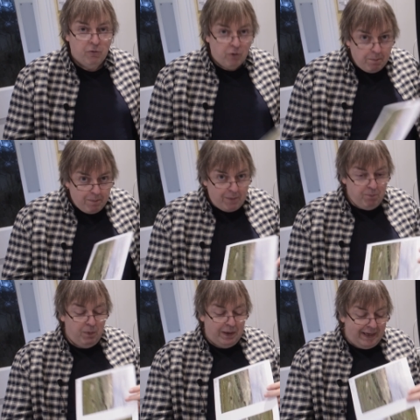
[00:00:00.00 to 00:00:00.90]

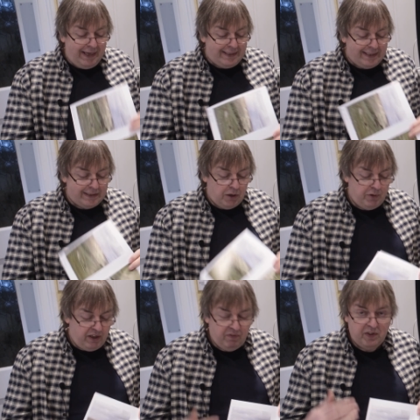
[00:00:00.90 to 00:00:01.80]
Remember, it is
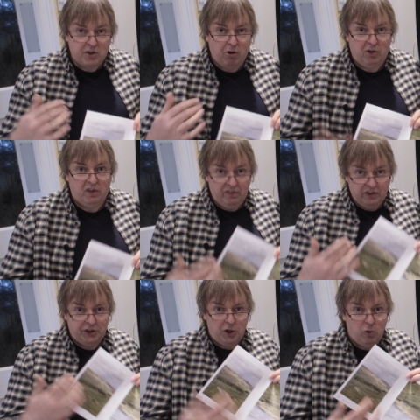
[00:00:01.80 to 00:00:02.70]
only photographers